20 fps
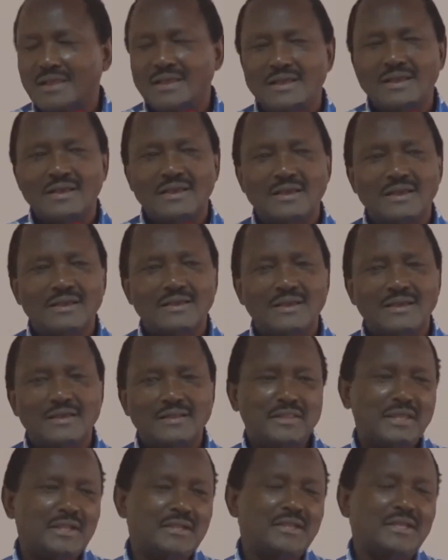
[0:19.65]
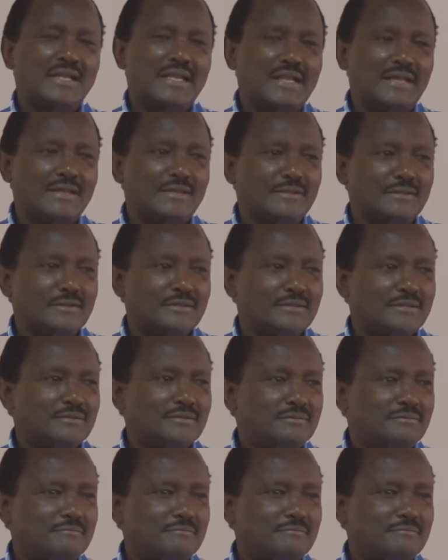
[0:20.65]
And they declined.